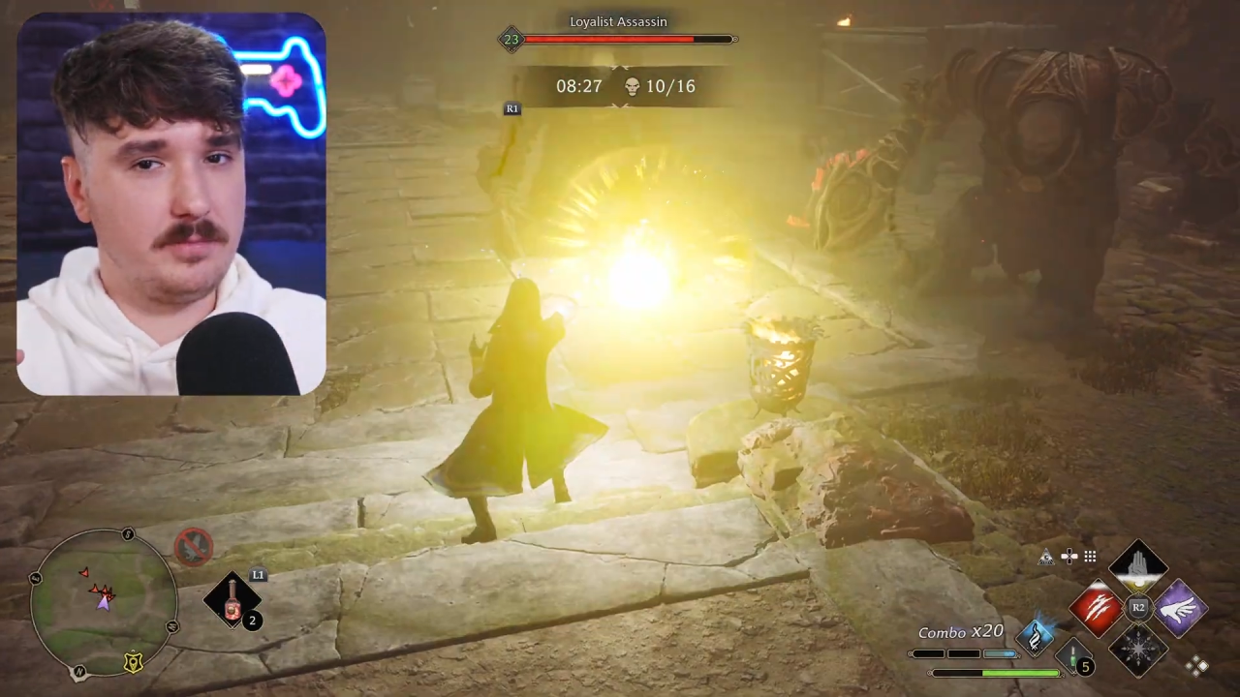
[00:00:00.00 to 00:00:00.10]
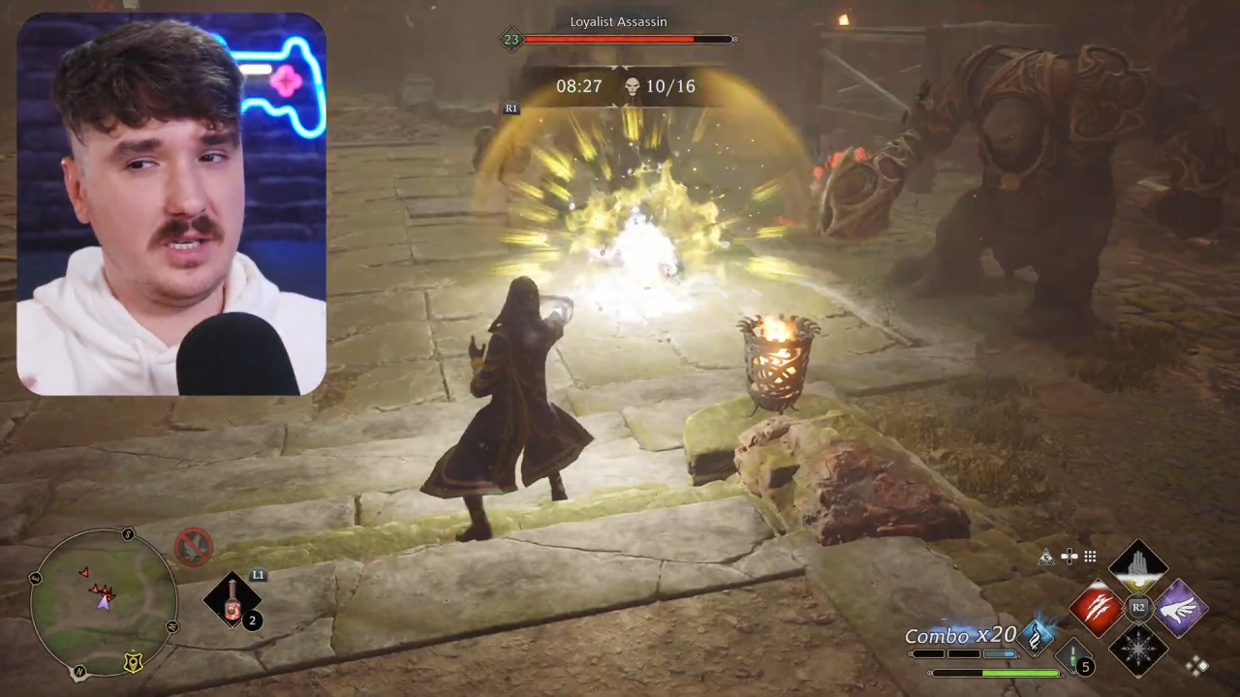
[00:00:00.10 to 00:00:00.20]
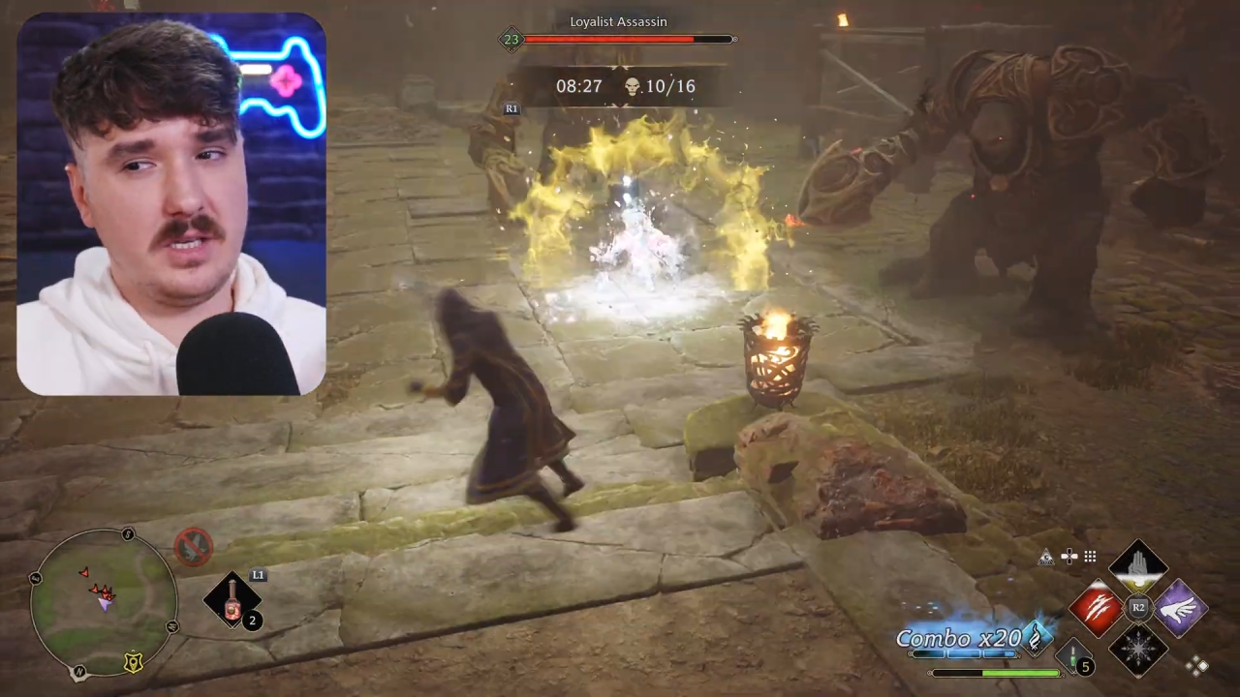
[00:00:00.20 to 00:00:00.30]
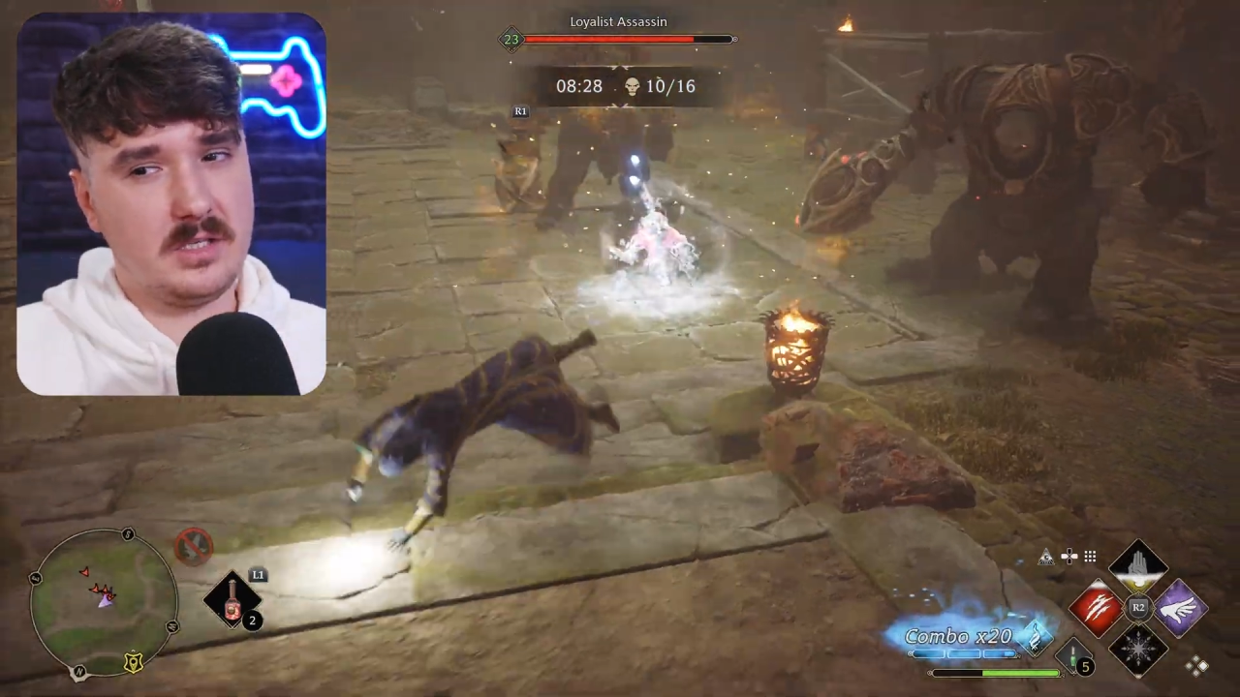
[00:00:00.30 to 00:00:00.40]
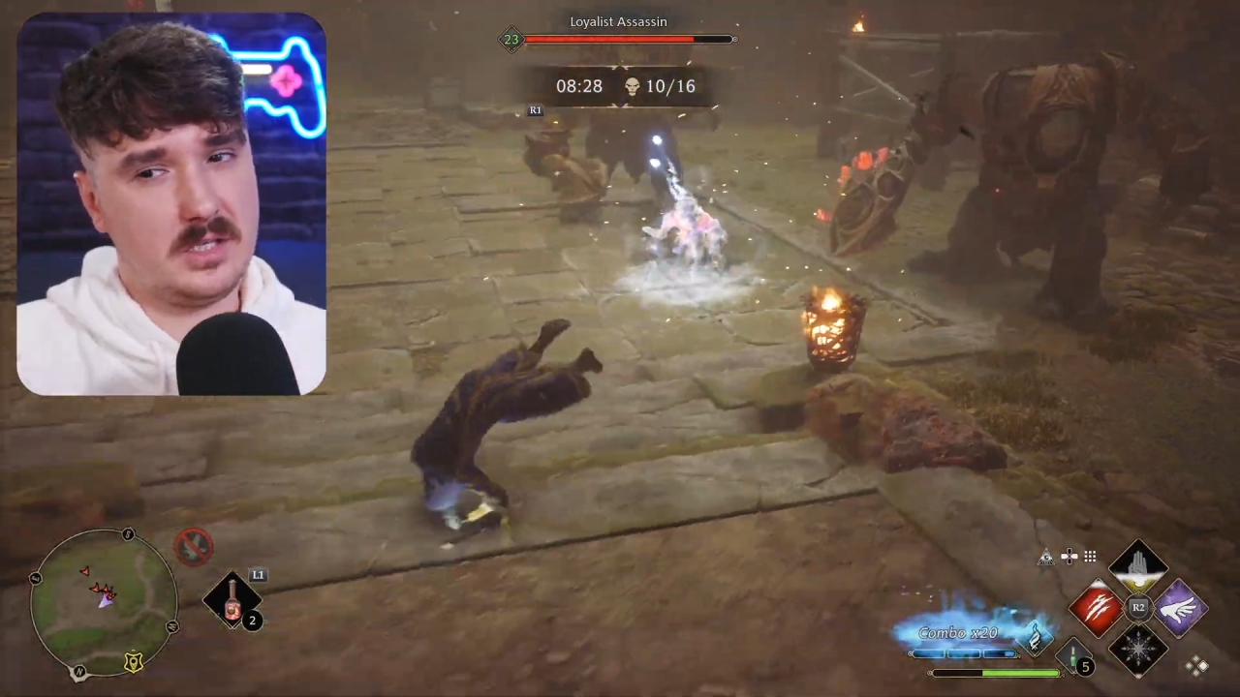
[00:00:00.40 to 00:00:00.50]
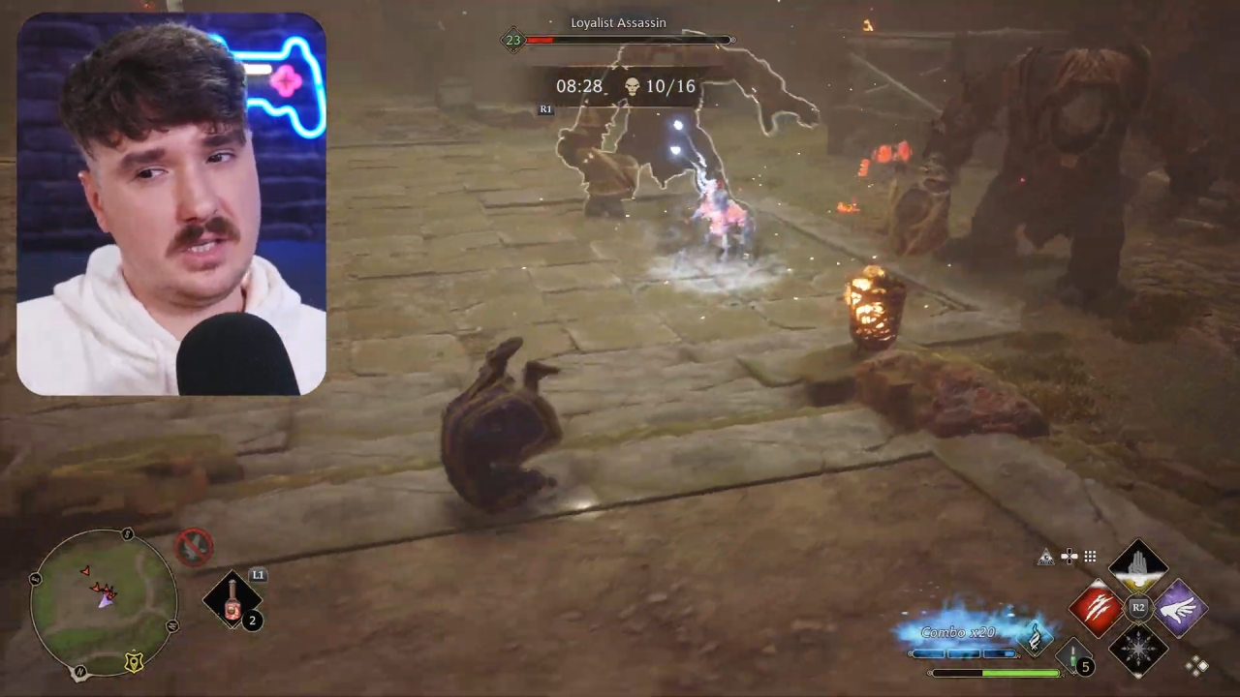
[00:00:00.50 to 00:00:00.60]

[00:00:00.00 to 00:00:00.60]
because it's